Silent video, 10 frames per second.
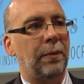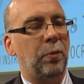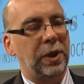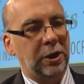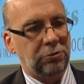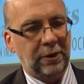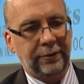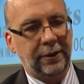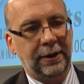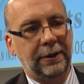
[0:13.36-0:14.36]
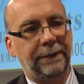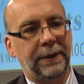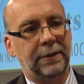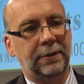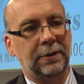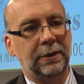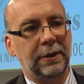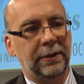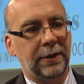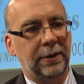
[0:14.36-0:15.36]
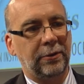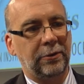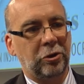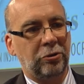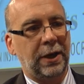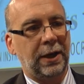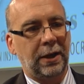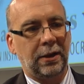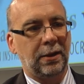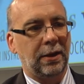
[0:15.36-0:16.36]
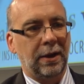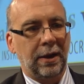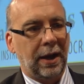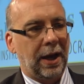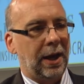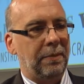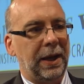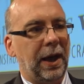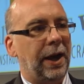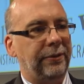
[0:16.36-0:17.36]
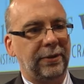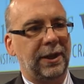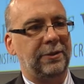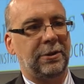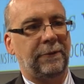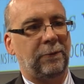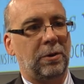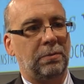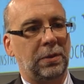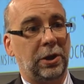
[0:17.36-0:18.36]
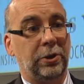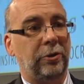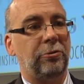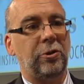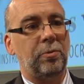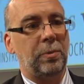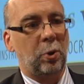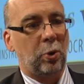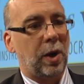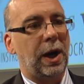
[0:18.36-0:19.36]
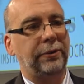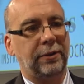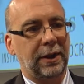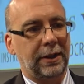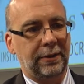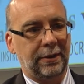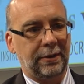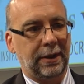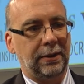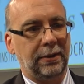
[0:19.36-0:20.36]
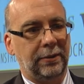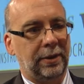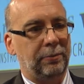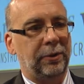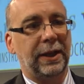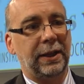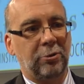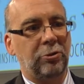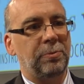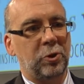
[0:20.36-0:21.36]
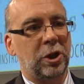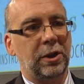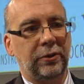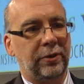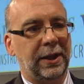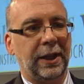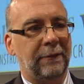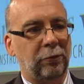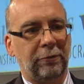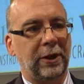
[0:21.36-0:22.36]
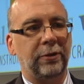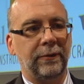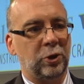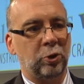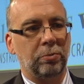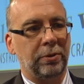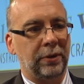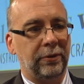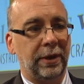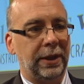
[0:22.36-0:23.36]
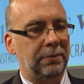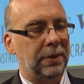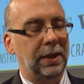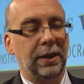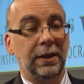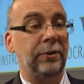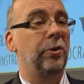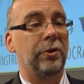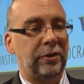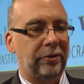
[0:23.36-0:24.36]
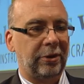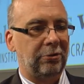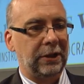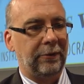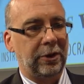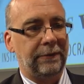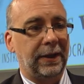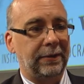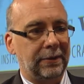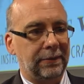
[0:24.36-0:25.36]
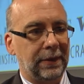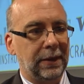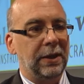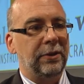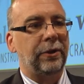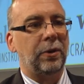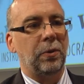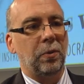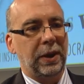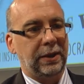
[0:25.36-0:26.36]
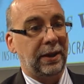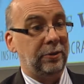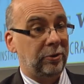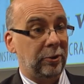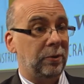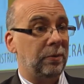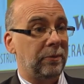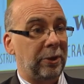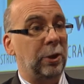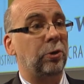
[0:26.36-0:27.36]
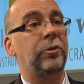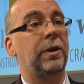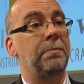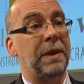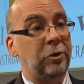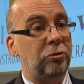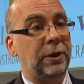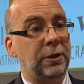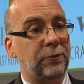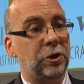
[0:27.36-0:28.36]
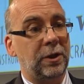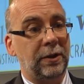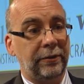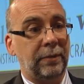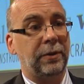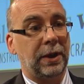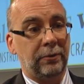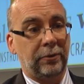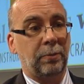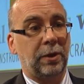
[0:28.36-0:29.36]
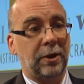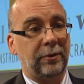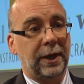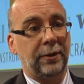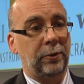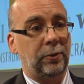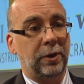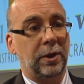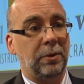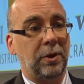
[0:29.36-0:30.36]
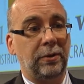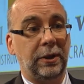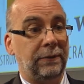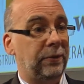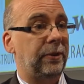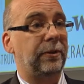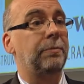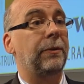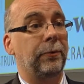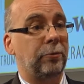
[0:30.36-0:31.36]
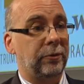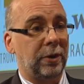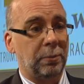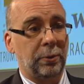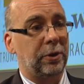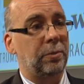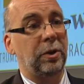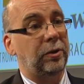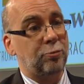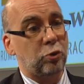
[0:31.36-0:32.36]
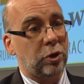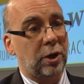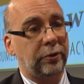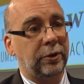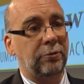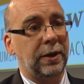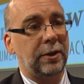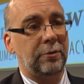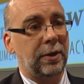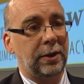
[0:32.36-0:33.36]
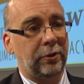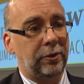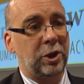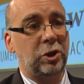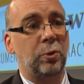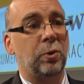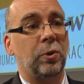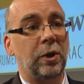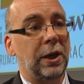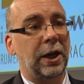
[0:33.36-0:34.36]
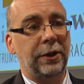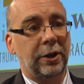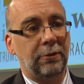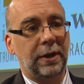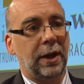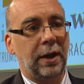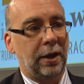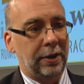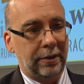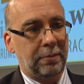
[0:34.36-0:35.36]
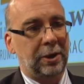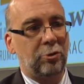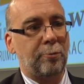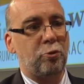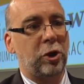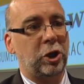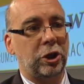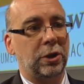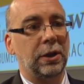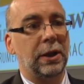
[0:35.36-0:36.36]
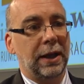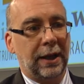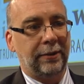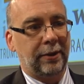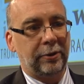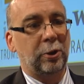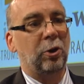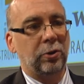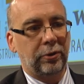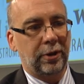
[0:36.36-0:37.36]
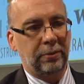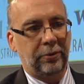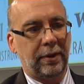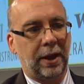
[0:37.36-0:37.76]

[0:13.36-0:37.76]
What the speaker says: We increasingly feel that training isolated from a newsroom or isolated in terms of getting a group of journalists together for a relatively short period of time is not necessarily very effective. So we tend to do very long-term mentoring of journalists. Sometimes someone goes out into a community for 6 months, for example, with a community broadcasting radio station or another media operation, and there's a long-term